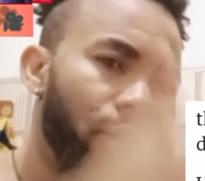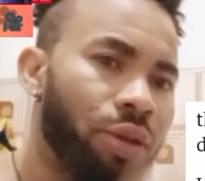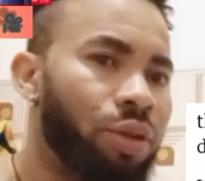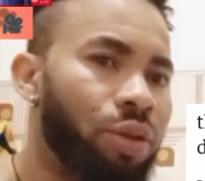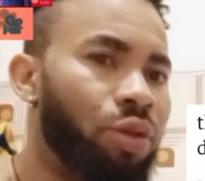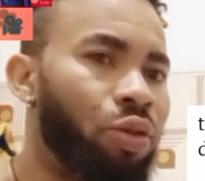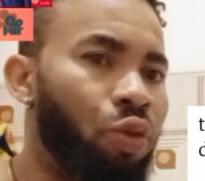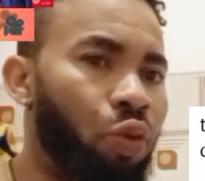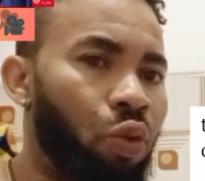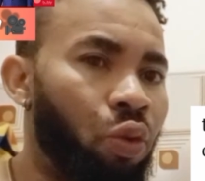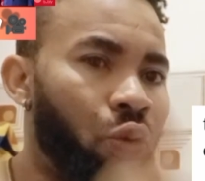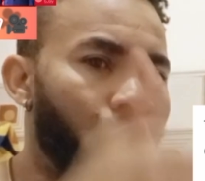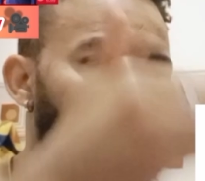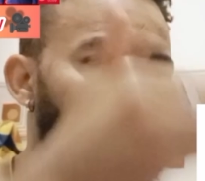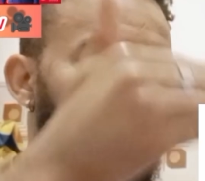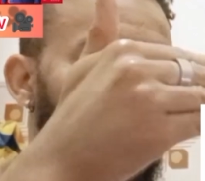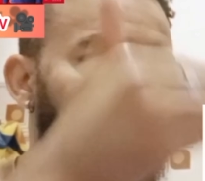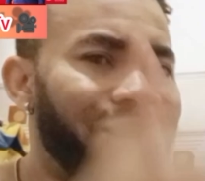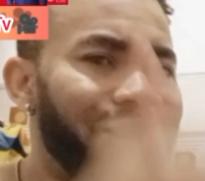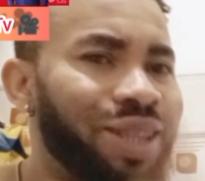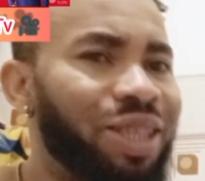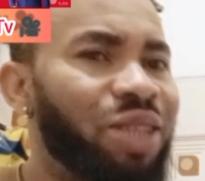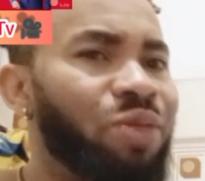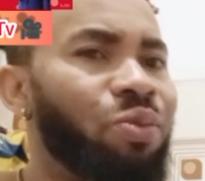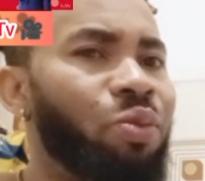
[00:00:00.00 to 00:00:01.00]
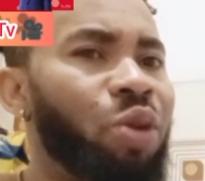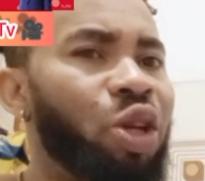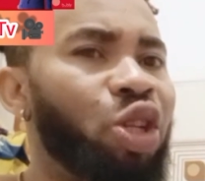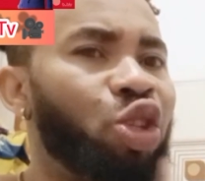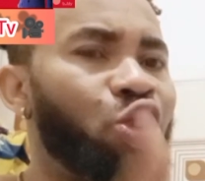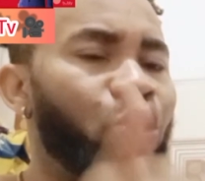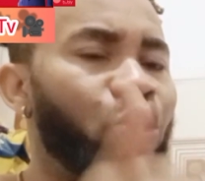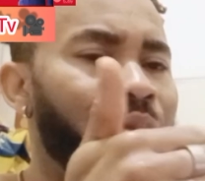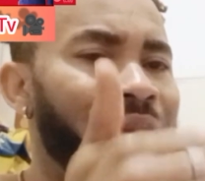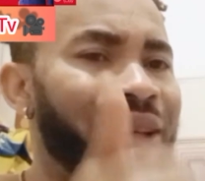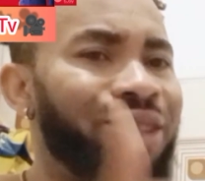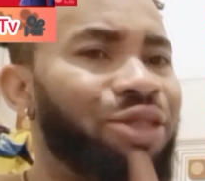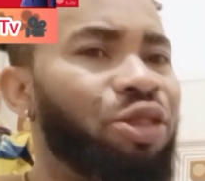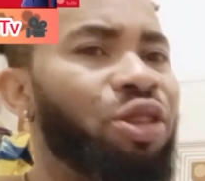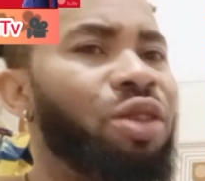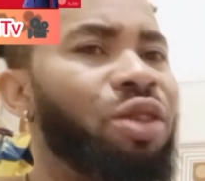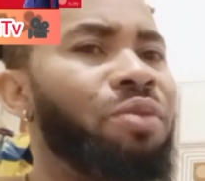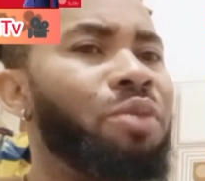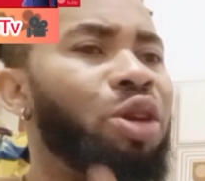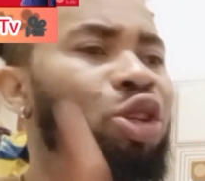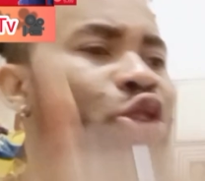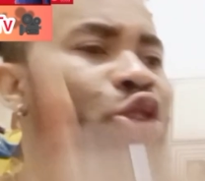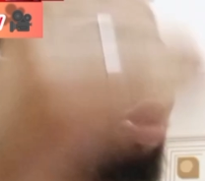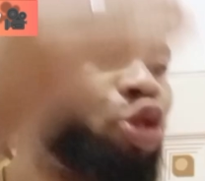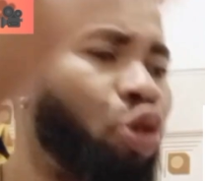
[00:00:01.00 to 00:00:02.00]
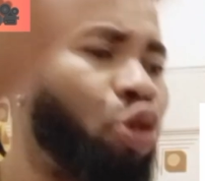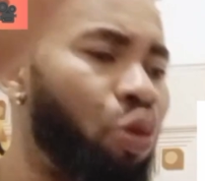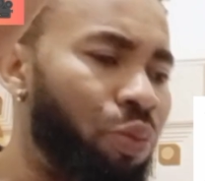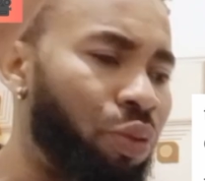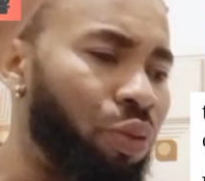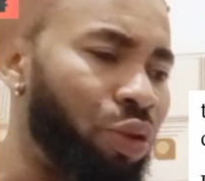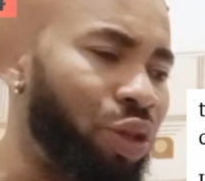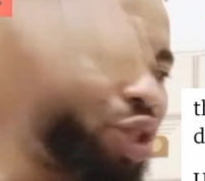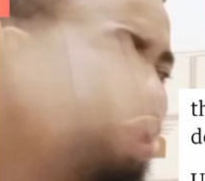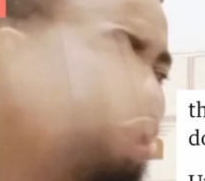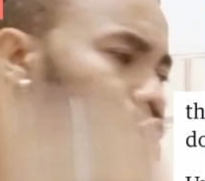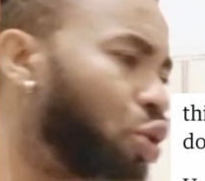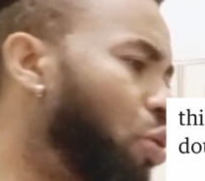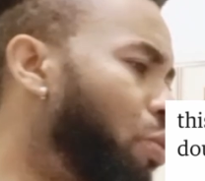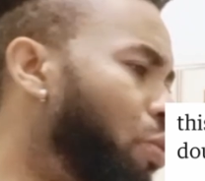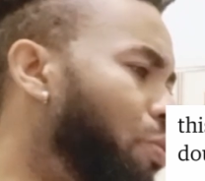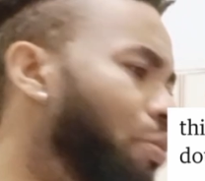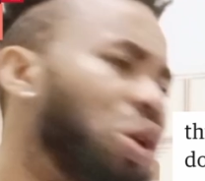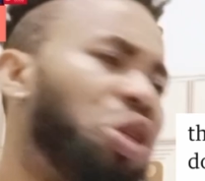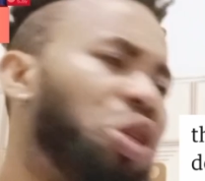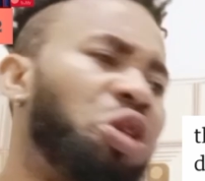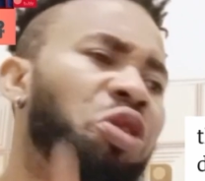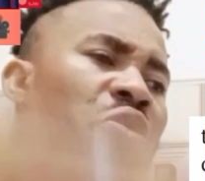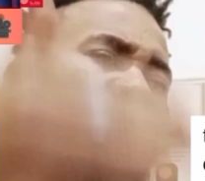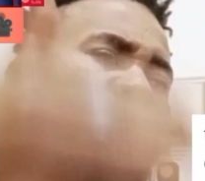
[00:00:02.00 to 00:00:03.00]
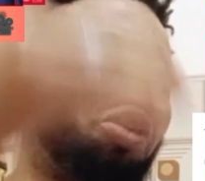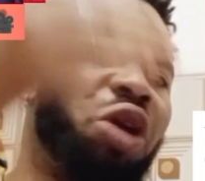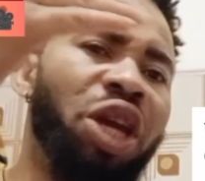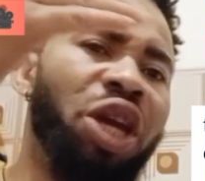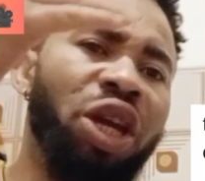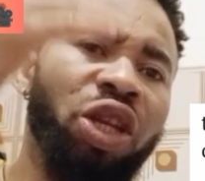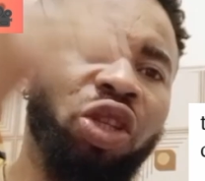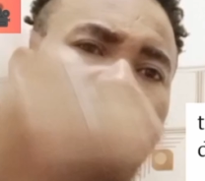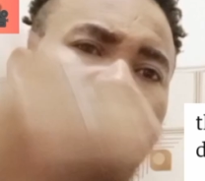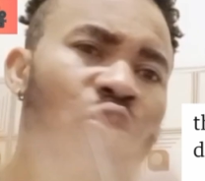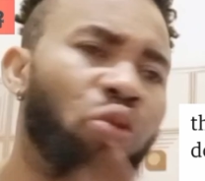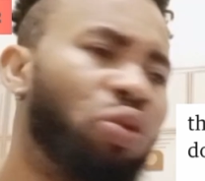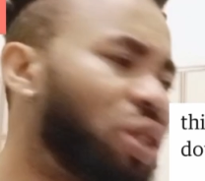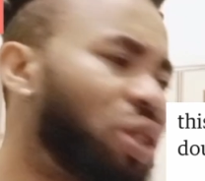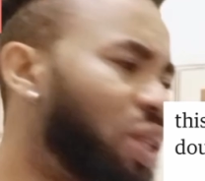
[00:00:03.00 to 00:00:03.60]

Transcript: they will come get measurement. They measure your body, measure your age,